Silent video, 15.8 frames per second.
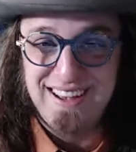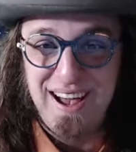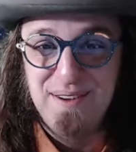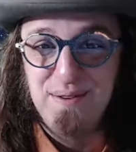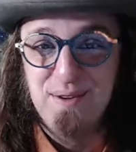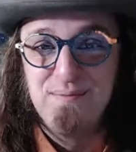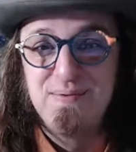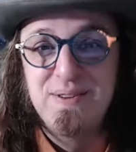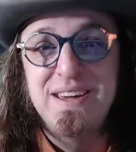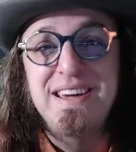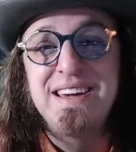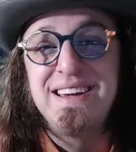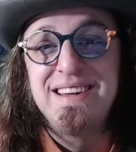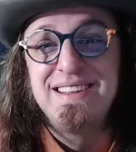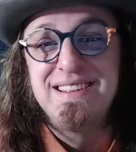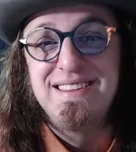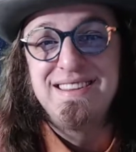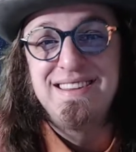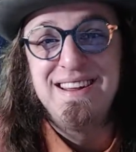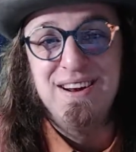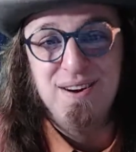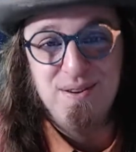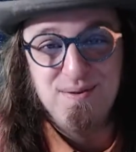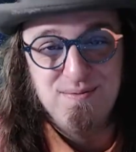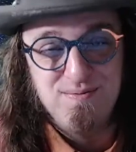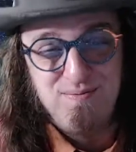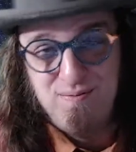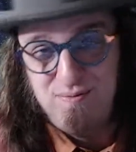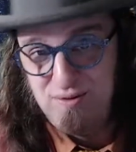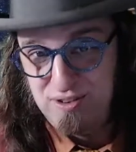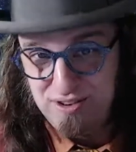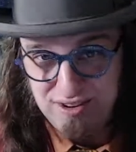I will be,
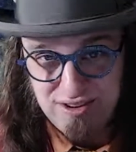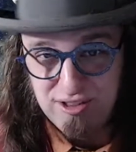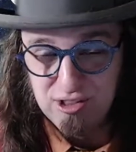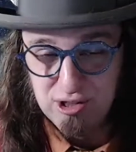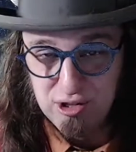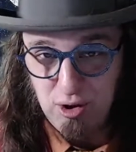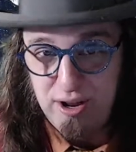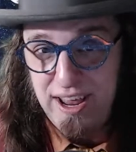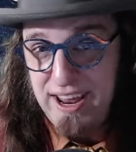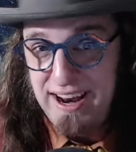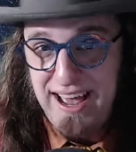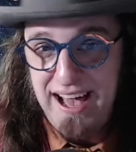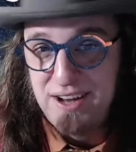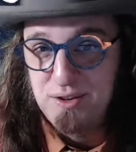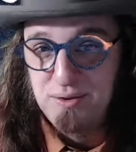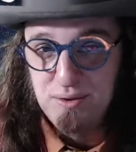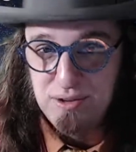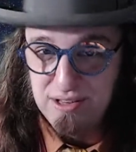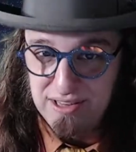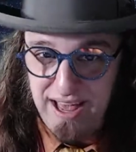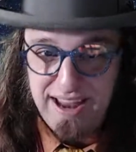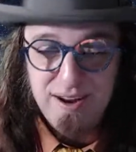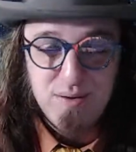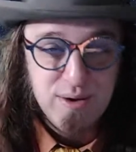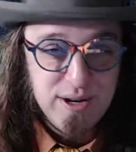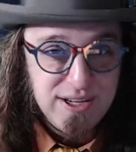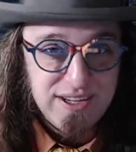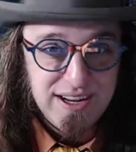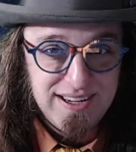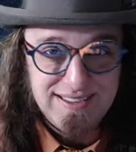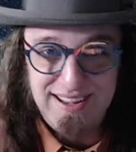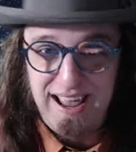looking at actual language
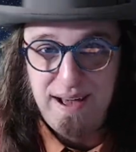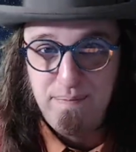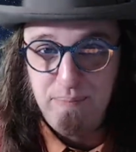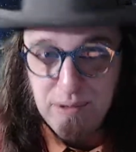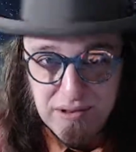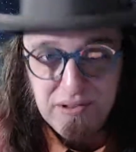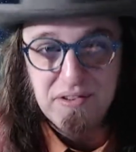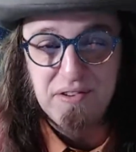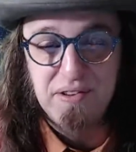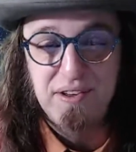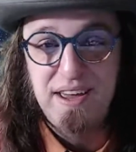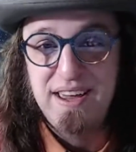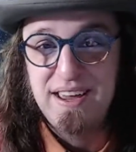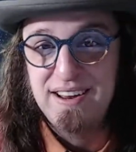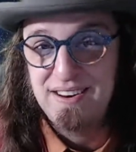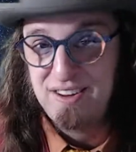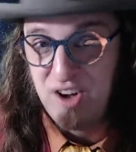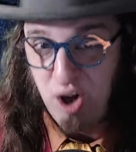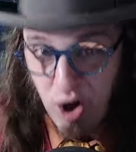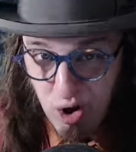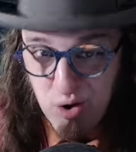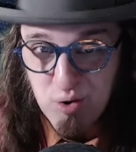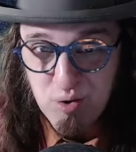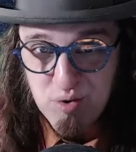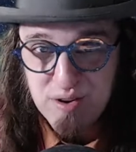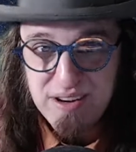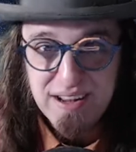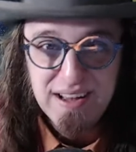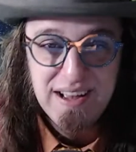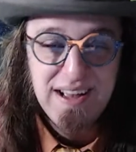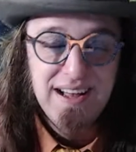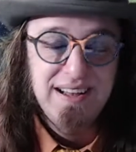examples, looking at
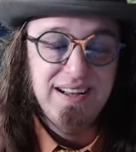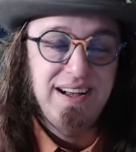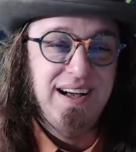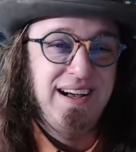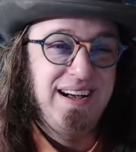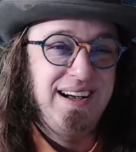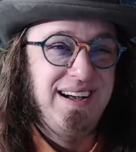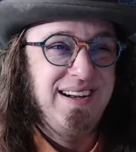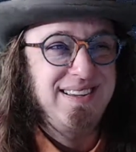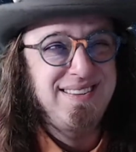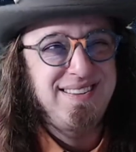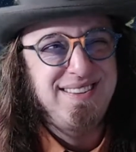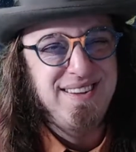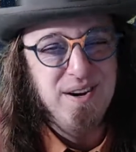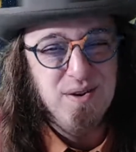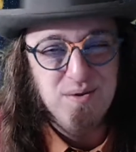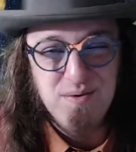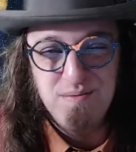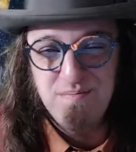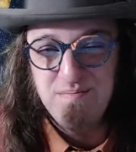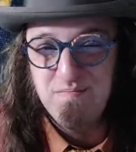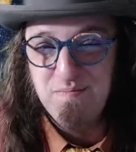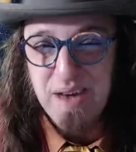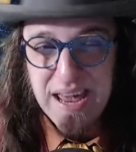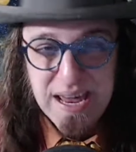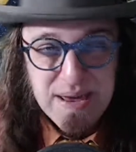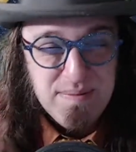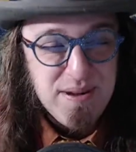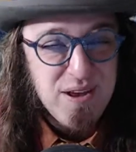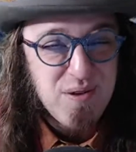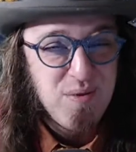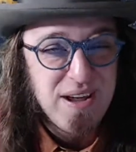code. So
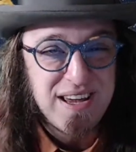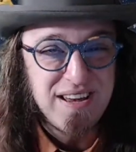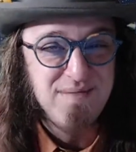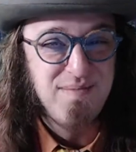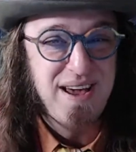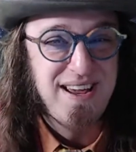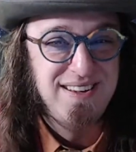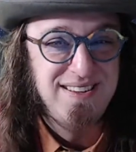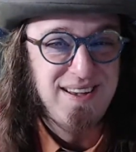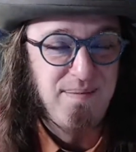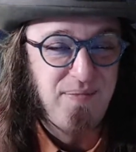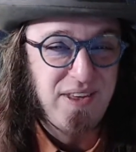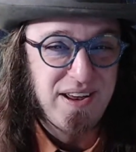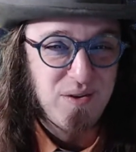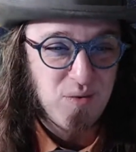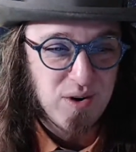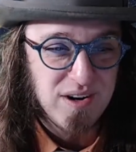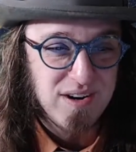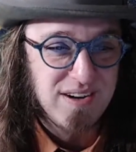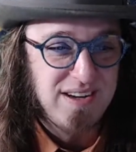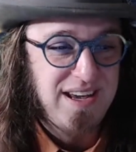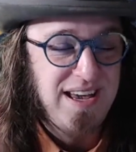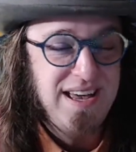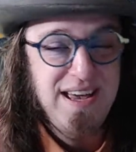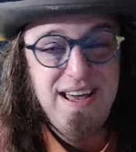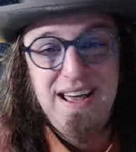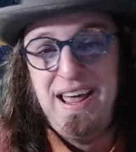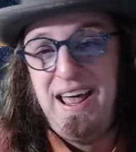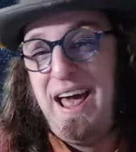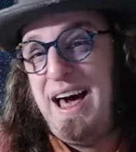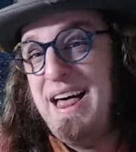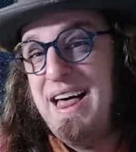maybe we can make something work.
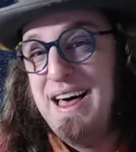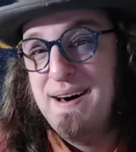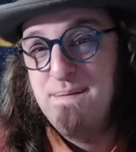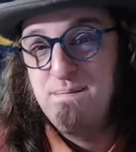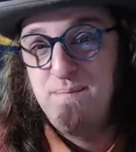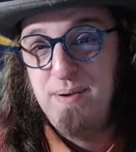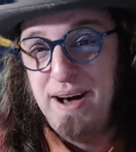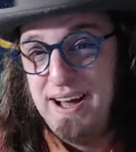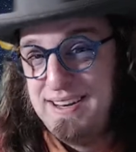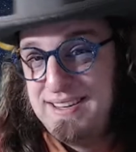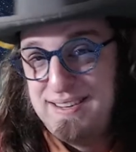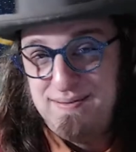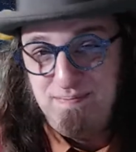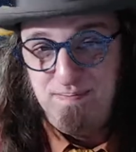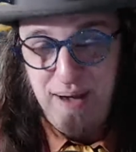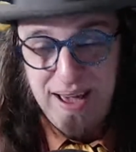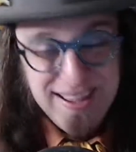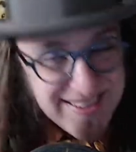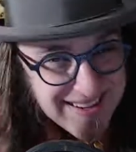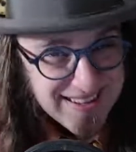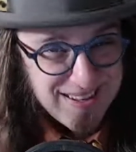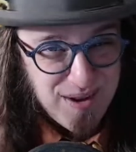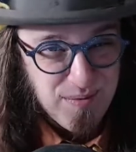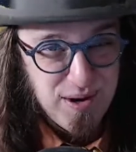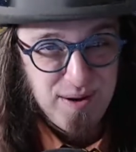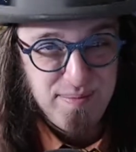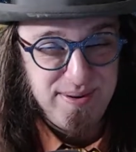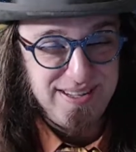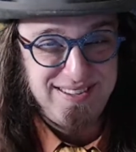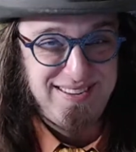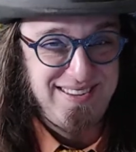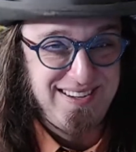But basically we're a
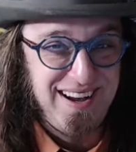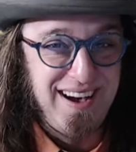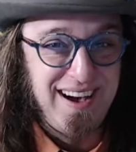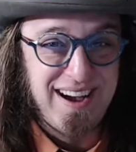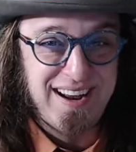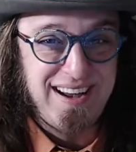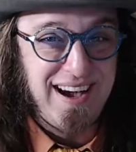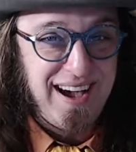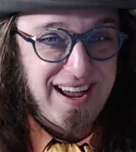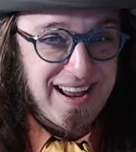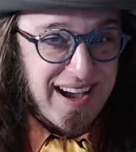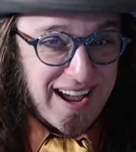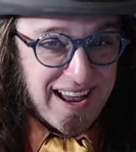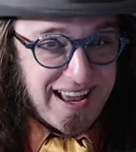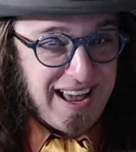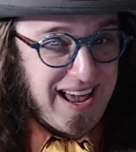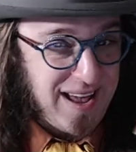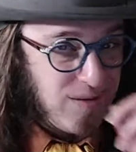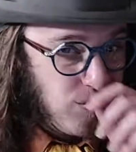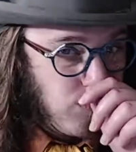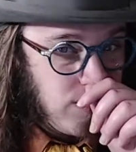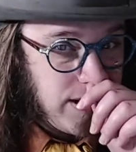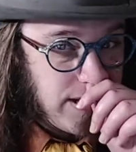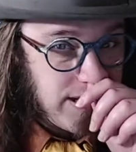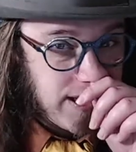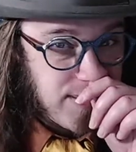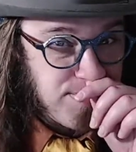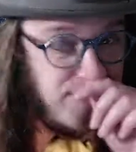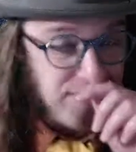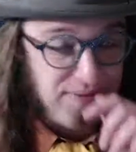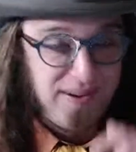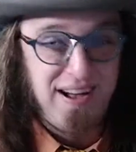bit stuck. I can't really
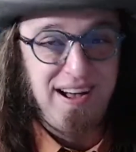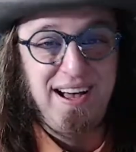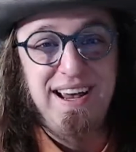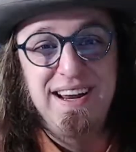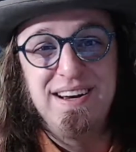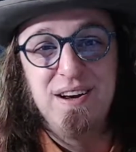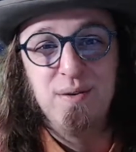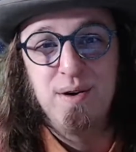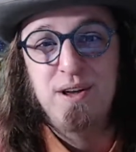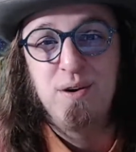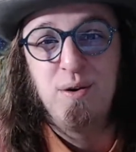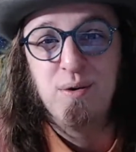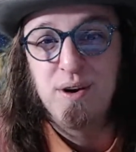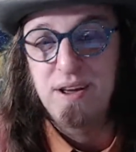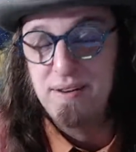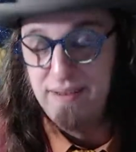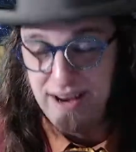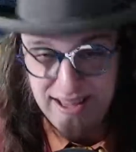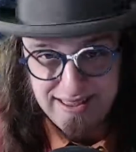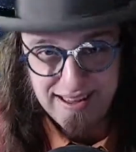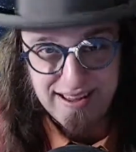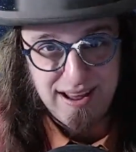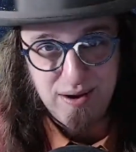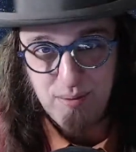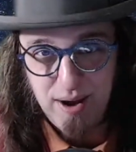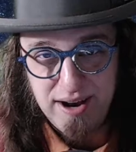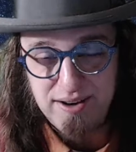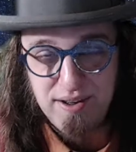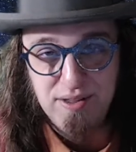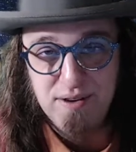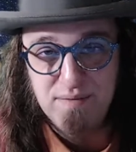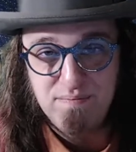provide a recording of anything I
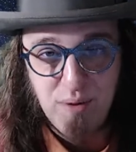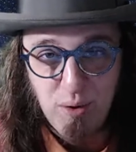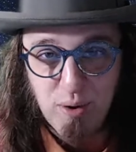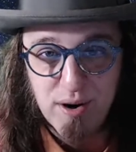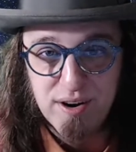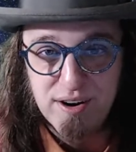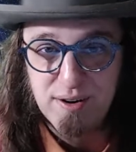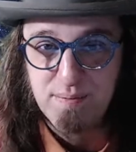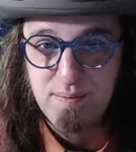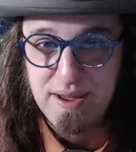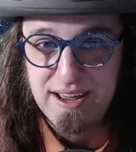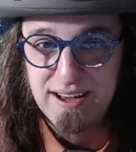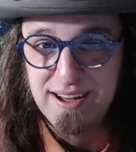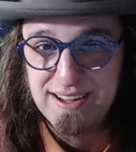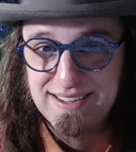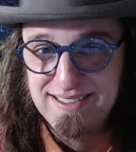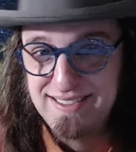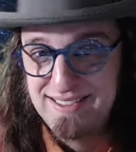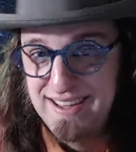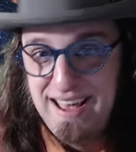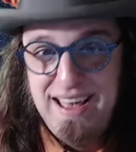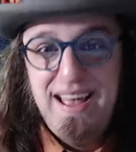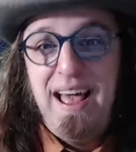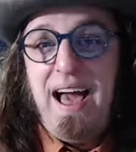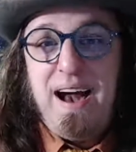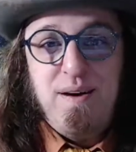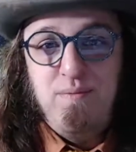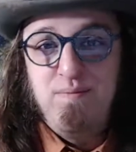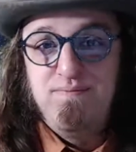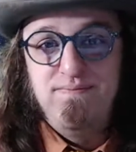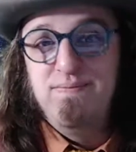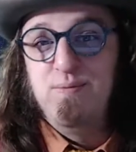write on the board because
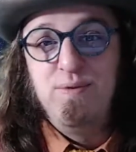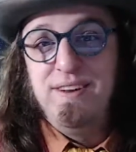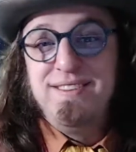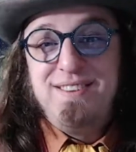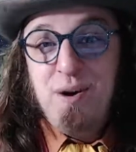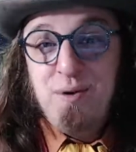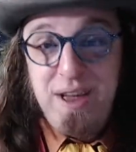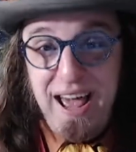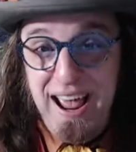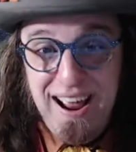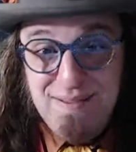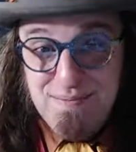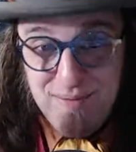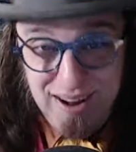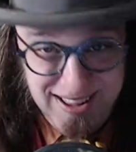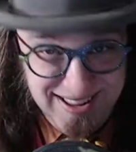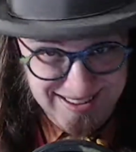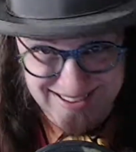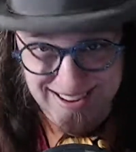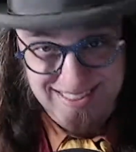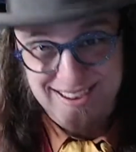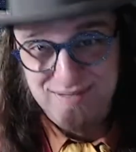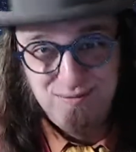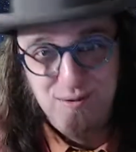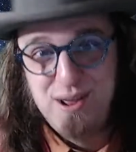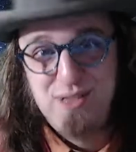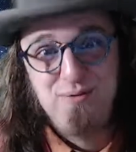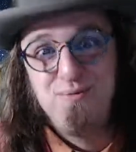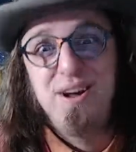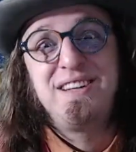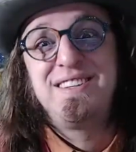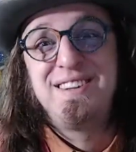there's no camera. There's nothing with
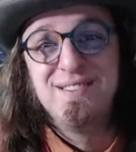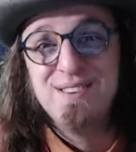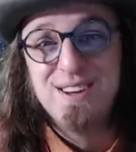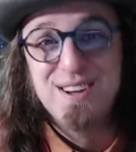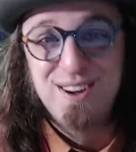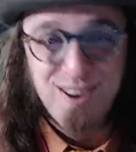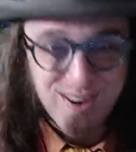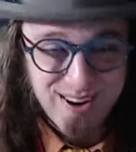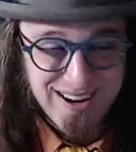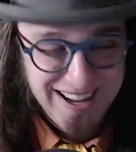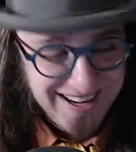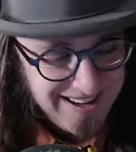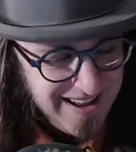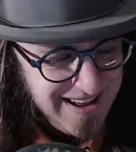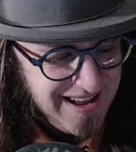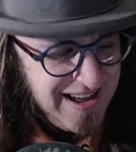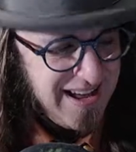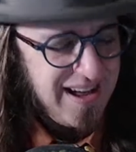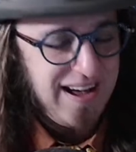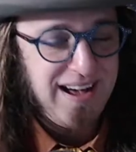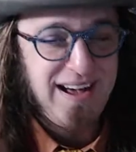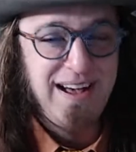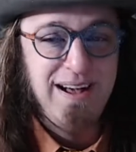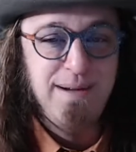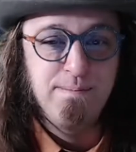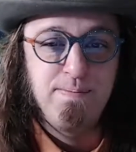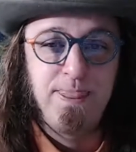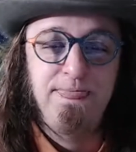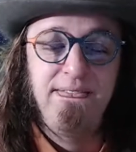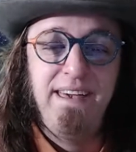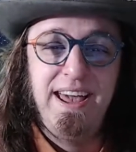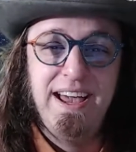which to record it.
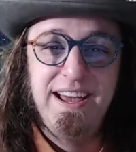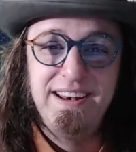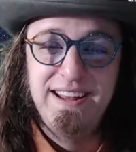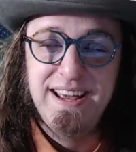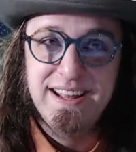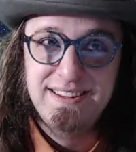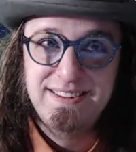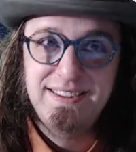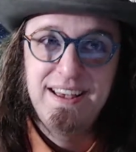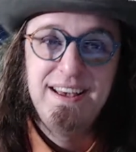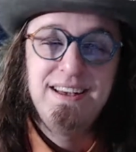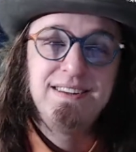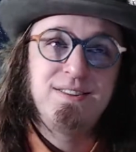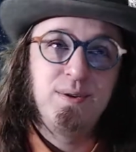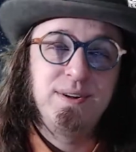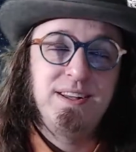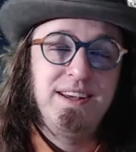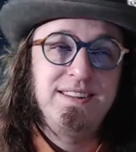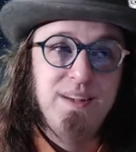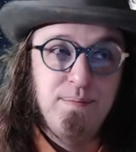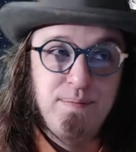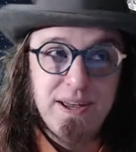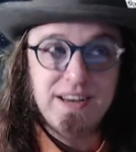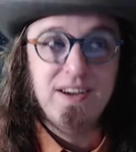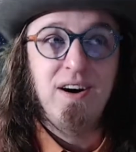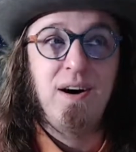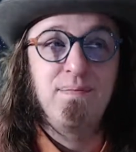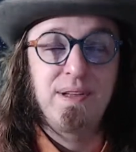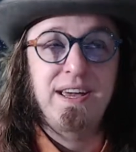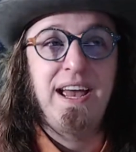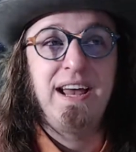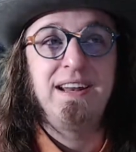And it's a bit
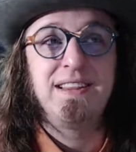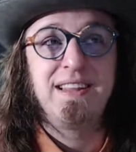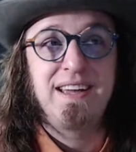complicated.